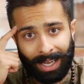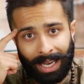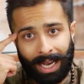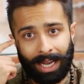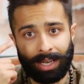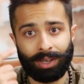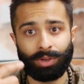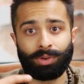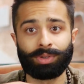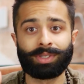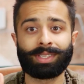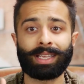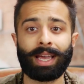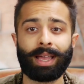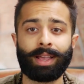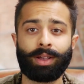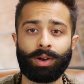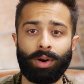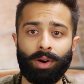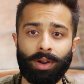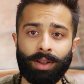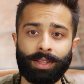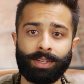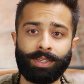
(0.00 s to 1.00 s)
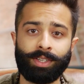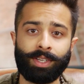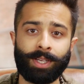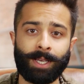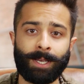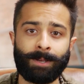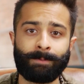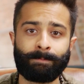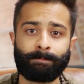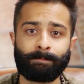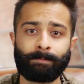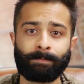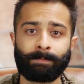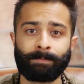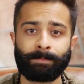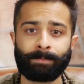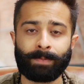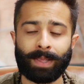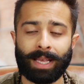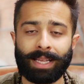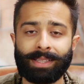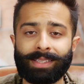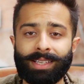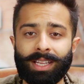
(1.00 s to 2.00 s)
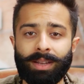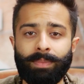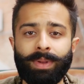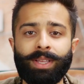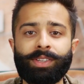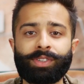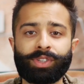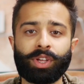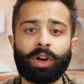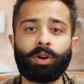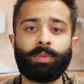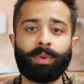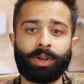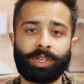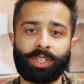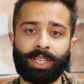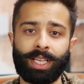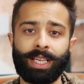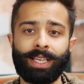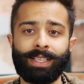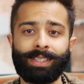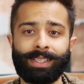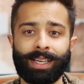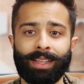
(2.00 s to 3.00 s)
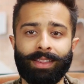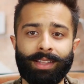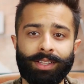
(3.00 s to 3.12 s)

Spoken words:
and your psychology, it's going to be so much easier.